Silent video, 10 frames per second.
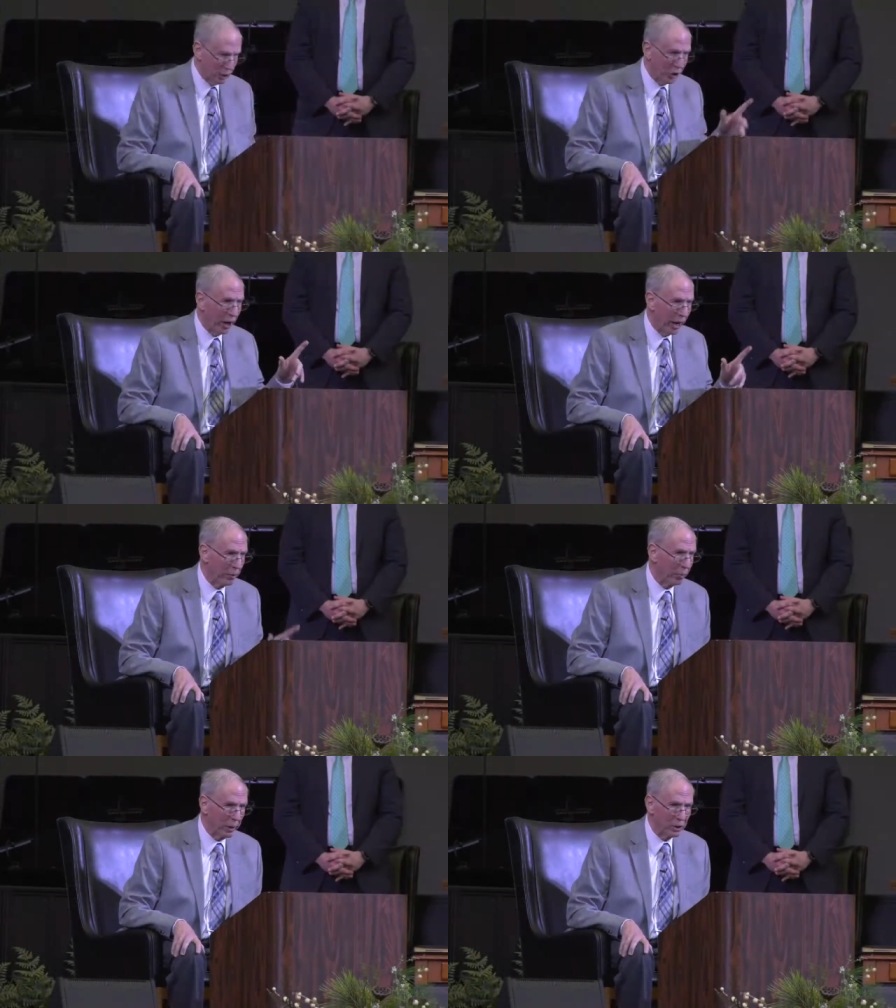your
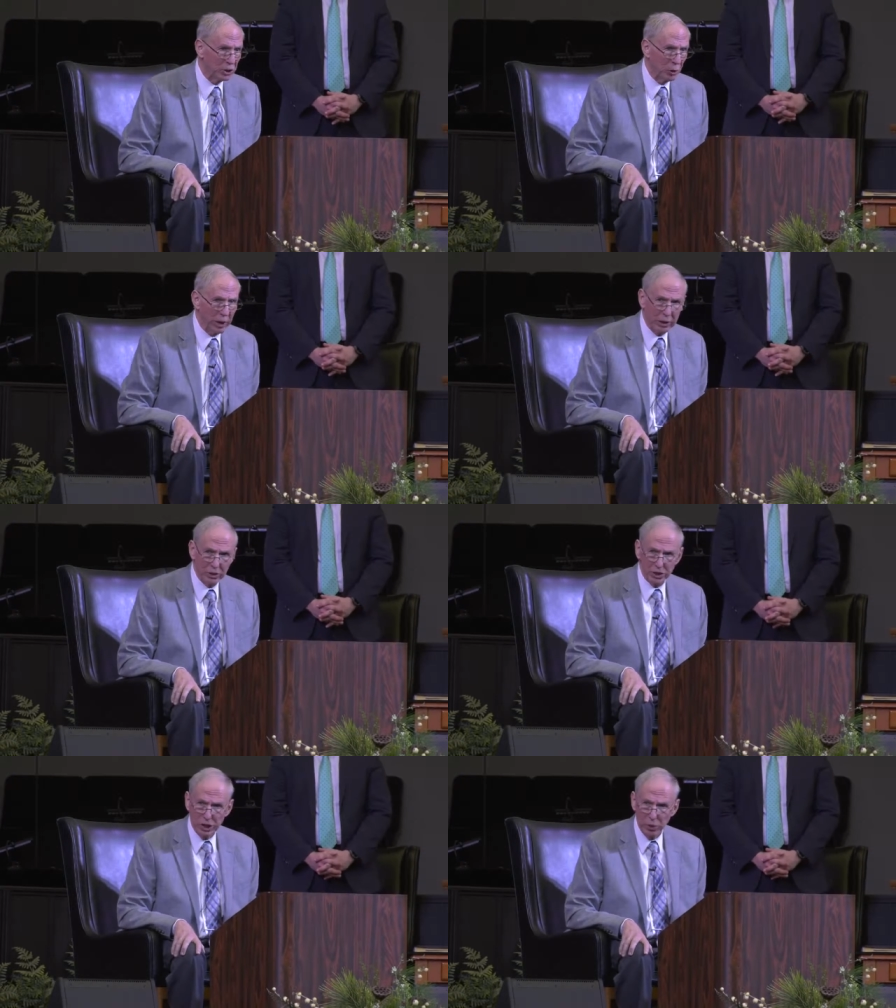hand, please, so I can
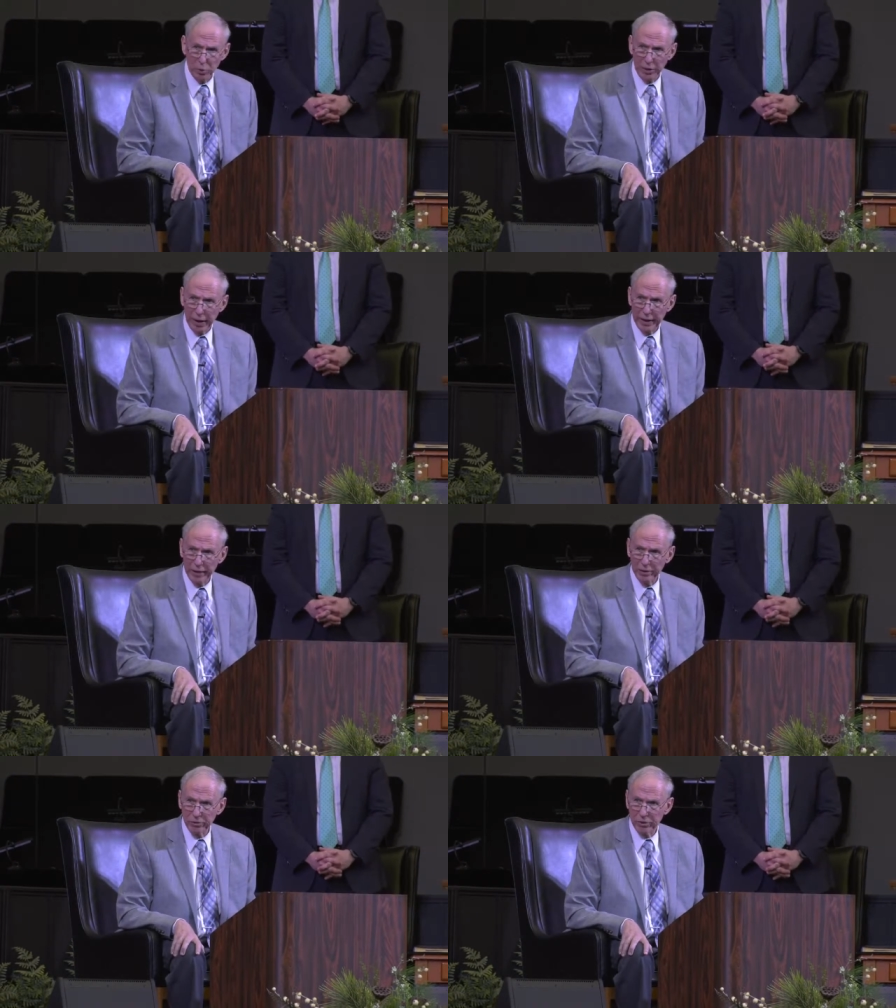see who that
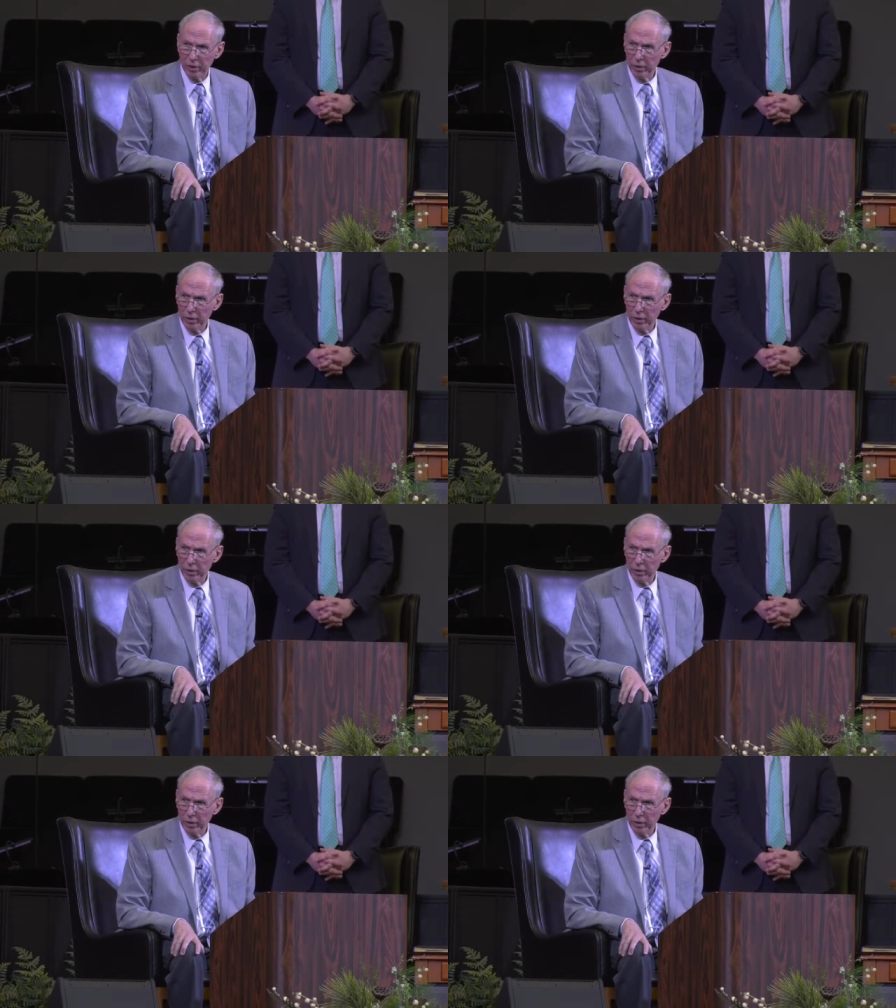is.